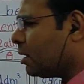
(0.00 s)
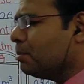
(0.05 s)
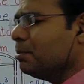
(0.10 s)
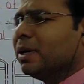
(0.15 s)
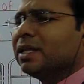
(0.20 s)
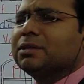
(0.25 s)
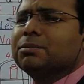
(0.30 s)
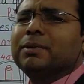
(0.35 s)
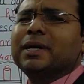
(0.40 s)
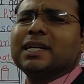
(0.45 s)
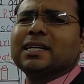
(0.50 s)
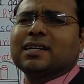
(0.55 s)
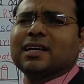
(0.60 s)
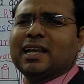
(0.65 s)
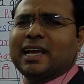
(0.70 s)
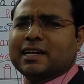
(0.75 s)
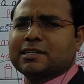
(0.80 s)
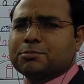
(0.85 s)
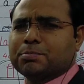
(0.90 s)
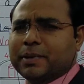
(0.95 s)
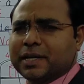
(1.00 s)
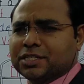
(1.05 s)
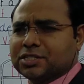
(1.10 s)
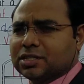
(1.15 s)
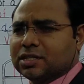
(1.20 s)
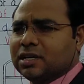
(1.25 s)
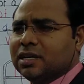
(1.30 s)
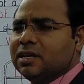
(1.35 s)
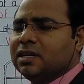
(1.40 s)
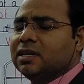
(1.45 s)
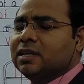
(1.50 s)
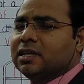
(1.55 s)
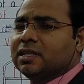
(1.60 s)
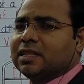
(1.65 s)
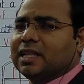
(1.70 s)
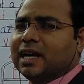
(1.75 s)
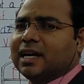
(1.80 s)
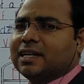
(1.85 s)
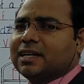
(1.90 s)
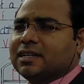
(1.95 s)
mathematical expression,
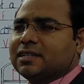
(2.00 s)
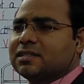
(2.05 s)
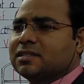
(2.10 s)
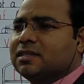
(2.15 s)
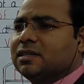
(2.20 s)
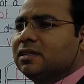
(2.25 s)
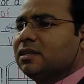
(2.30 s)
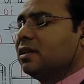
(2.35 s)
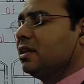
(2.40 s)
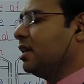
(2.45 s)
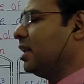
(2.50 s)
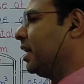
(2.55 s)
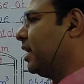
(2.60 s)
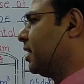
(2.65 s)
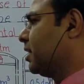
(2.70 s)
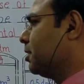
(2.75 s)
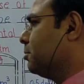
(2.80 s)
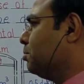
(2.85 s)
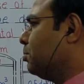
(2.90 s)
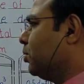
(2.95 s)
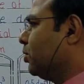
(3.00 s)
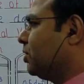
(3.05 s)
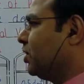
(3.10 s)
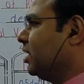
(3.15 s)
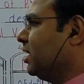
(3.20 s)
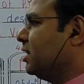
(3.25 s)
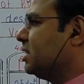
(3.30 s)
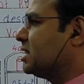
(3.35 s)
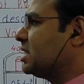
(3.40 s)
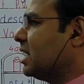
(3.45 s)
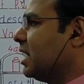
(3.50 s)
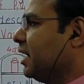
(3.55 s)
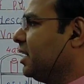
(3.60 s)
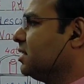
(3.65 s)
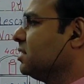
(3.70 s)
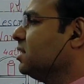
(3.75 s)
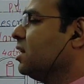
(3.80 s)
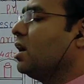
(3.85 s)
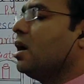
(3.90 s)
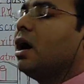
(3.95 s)
that is like important in
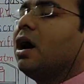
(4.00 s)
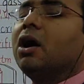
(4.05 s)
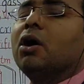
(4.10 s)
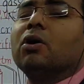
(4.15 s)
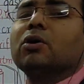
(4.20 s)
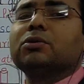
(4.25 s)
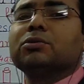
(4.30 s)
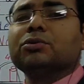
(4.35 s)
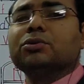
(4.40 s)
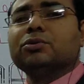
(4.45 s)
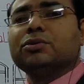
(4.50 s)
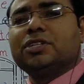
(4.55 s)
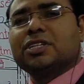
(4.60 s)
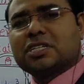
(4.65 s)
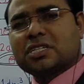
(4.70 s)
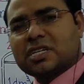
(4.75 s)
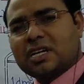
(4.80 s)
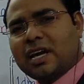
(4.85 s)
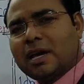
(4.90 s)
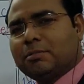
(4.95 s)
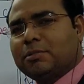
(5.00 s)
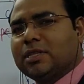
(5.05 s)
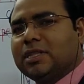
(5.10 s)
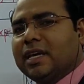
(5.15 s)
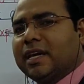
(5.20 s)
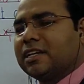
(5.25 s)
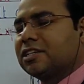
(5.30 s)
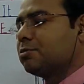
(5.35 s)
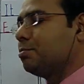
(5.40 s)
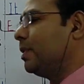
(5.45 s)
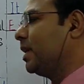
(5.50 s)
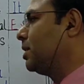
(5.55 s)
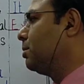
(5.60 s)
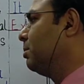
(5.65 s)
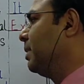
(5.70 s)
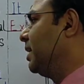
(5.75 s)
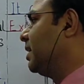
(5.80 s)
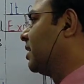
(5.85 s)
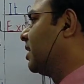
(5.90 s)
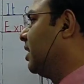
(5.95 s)
science, how to describe the things
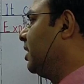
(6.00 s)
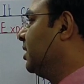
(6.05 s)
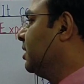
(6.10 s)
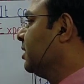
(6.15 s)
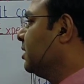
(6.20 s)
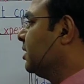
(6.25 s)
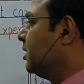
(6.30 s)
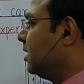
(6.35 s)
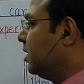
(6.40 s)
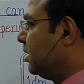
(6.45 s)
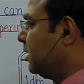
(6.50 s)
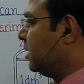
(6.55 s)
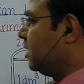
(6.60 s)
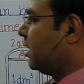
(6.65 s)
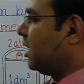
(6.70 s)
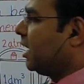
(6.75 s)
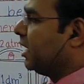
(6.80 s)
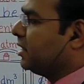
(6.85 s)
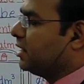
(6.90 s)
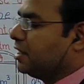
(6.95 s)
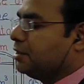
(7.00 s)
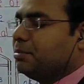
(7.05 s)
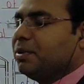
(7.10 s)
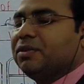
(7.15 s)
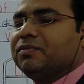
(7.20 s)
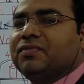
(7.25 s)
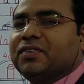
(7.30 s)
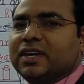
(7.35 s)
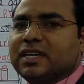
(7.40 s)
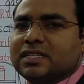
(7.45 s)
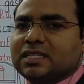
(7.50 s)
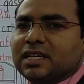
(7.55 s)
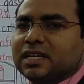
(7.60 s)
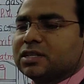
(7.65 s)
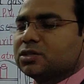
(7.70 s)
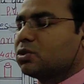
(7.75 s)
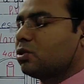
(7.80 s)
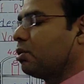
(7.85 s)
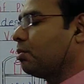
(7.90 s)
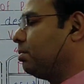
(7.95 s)
mathematically, either it be
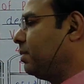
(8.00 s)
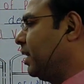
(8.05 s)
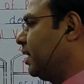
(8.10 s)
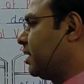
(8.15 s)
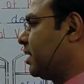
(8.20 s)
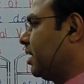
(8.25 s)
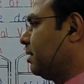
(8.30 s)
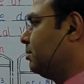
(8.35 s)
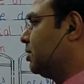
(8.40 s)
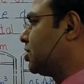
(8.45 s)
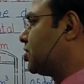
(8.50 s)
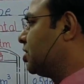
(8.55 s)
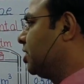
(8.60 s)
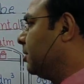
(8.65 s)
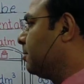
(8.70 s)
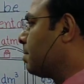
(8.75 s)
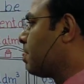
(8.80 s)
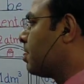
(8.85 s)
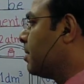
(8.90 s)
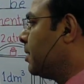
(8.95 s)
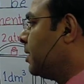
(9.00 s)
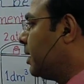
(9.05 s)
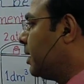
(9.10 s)
physics or be chemistry.